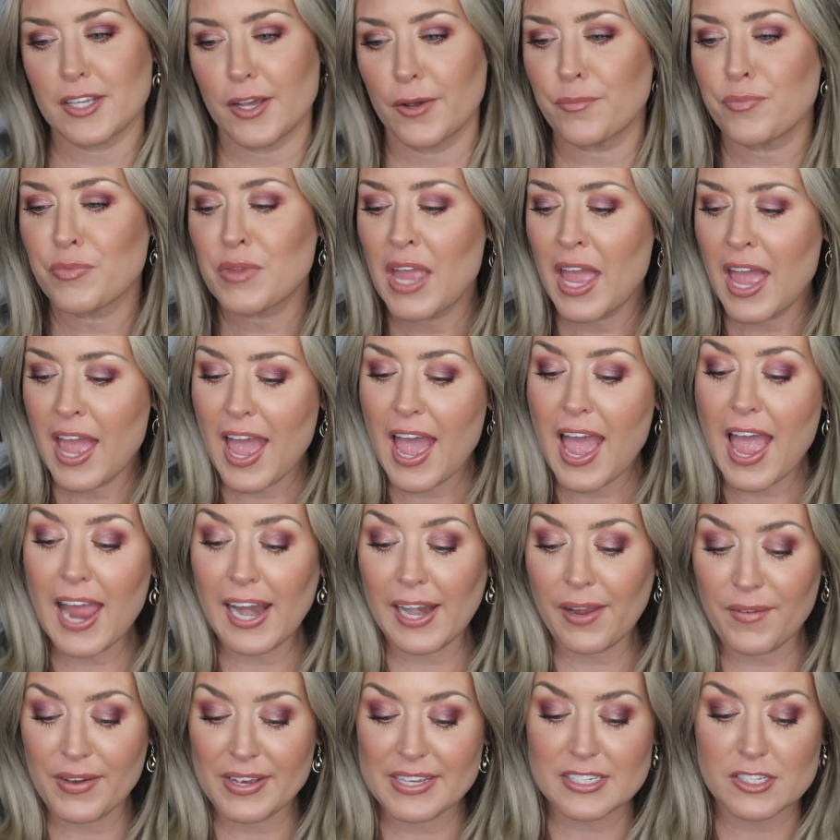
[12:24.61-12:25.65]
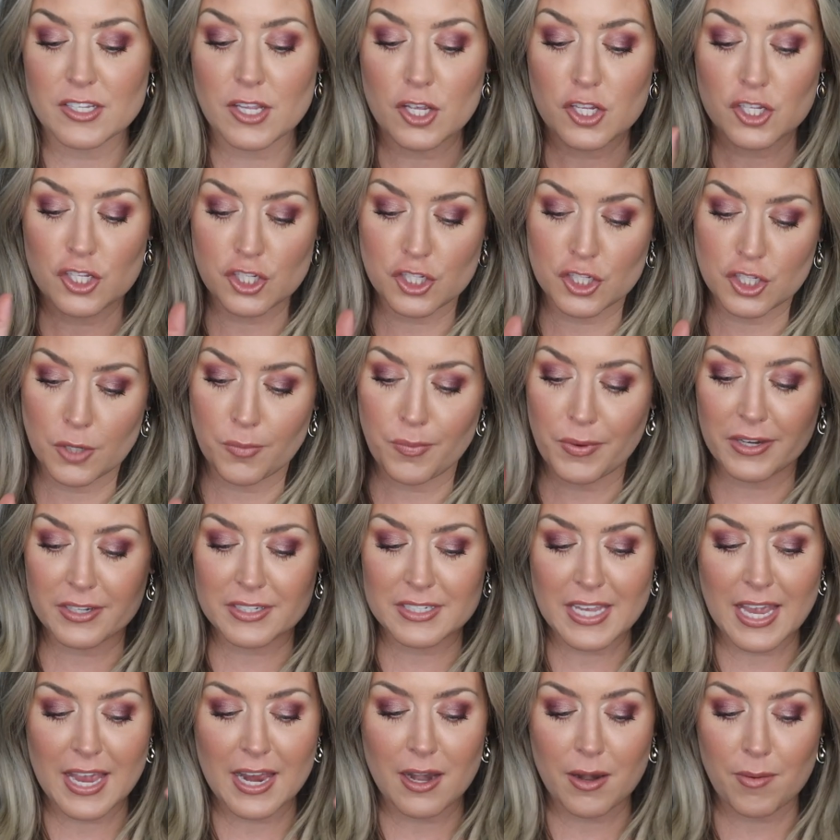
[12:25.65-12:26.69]
So anyways, super
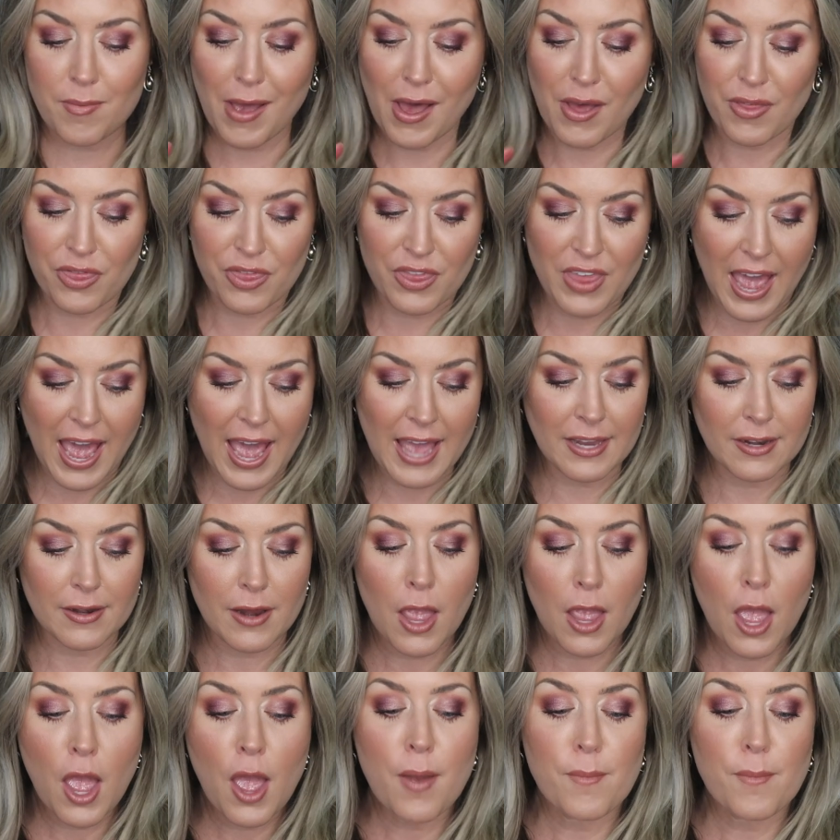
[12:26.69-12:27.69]
excited about that.